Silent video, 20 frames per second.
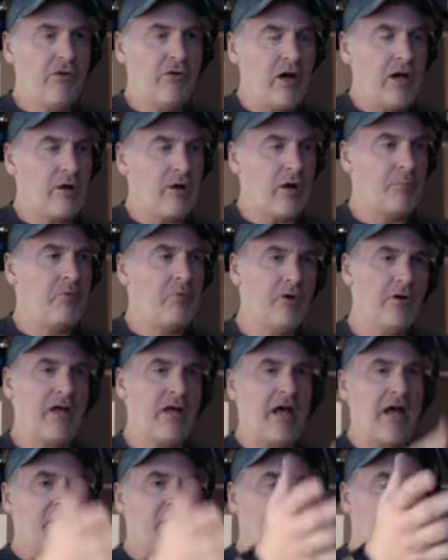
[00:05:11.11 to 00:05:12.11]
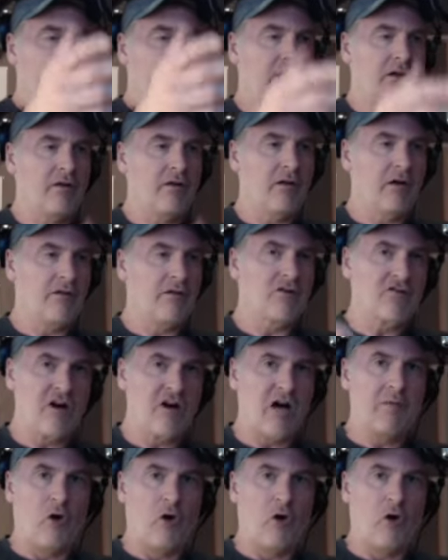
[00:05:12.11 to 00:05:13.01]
How do I put an ad in at the time,